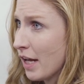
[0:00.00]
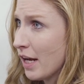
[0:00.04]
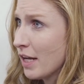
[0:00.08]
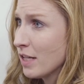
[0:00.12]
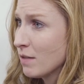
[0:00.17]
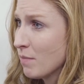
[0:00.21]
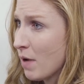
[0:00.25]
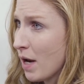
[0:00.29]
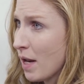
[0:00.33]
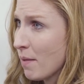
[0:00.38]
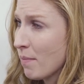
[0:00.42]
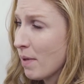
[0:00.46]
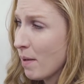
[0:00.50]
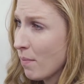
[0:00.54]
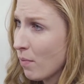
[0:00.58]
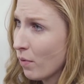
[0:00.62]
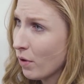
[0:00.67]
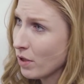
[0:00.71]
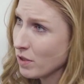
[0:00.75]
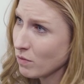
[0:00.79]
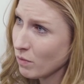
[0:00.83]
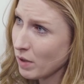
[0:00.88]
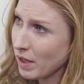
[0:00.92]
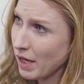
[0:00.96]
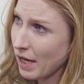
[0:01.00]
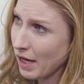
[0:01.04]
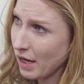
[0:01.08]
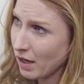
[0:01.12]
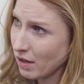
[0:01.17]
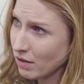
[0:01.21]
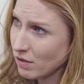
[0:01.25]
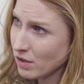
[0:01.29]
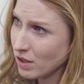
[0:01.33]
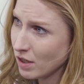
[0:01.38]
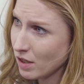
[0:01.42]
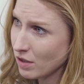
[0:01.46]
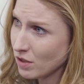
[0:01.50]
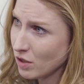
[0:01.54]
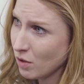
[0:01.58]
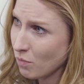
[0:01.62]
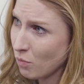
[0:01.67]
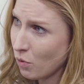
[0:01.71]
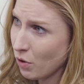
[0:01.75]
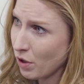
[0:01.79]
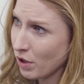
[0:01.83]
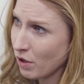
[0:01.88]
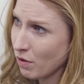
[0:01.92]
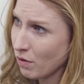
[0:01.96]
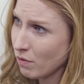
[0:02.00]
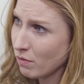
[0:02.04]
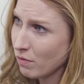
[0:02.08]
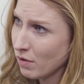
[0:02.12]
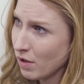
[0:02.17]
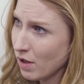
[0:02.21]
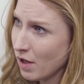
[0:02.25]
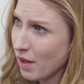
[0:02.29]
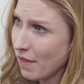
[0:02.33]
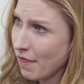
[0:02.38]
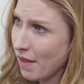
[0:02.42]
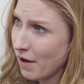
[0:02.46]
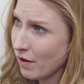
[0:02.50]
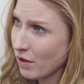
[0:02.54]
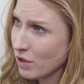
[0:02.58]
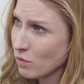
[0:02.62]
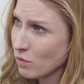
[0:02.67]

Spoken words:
get as many people as we can to support you there